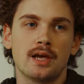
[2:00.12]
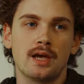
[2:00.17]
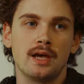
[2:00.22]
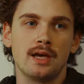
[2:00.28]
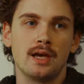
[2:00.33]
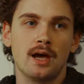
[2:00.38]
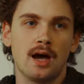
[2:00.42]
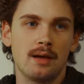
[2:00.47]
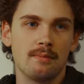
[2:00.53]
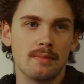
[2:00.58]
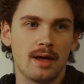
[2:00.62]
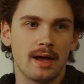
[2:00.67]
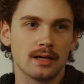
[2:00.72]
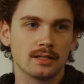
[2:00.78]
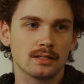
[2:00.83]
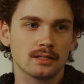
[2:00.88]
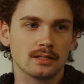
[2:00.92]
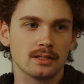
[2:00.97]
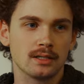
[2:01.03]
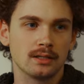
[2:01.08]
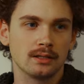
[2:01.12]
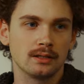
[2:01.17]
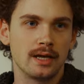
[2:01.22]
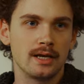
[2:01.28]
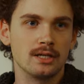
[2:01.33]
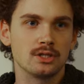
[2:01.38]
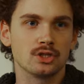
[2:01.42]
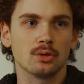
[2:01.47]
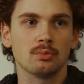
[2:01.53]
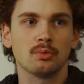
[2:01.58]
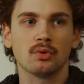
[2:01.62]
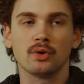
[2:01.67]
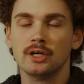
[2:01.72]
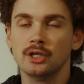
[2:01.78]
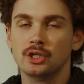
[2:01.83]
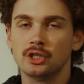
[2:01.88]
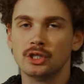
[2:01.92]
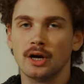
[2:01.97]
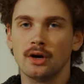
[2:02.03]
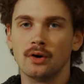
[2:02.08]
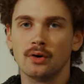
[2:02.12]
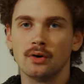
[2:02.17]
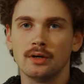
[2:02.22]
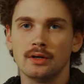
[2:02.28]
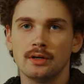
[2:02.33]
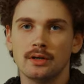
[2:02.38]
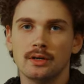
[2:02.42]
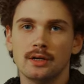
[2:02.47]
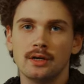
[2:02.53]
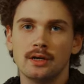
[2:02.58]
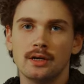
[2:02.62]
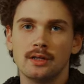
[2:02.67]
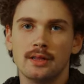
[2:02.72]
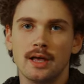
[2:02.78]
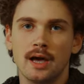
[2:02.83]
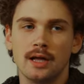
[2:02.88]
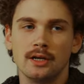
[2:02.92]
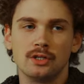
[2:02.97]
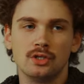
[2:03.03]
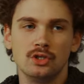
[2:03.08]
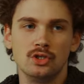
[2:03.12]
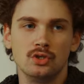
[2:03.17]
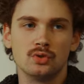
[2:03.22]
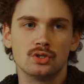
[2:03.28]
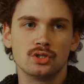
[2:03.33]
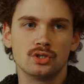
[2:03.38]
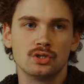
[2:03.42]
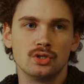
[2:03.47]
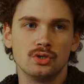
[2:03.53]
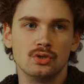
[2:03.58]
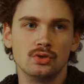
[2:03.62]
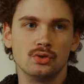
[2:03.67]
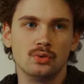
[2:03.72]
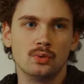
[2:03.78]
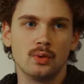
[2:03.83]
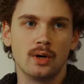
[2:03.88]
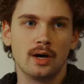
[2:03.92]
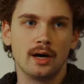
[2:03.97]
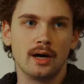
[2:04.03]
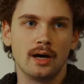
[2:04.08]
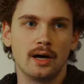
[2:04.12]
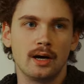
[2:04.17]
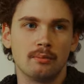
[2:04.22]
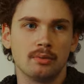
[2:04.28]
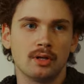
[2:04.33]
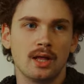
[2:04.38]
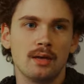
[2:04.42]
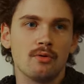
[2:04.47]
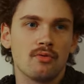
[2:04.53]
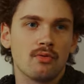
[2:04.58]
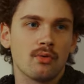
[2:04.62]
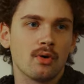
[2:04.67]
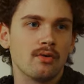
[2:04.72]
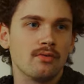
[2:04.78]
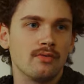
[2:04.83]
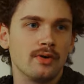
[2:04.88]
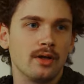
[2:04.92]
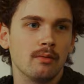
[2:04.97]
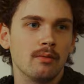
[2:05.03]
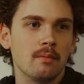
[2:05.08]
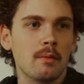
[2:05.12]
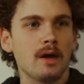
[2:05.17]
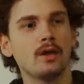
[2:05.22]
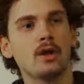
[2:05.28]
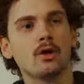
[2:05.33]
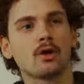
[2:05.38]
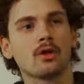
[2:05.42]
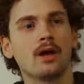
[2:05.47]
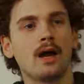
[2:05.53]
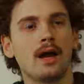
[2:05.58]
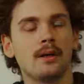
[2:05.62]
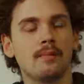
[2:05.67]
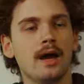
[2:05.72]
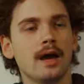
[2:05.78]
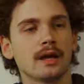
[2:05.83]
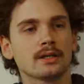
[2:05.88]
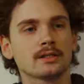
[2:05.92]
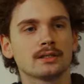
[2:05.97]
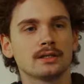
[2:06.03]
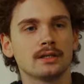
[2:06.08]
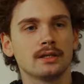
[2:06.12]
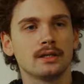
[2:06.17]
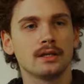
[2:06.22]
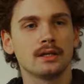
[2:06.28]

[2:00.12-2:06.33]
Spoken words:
a IMAX laser pre-show that used to play before a film at my local IMAX.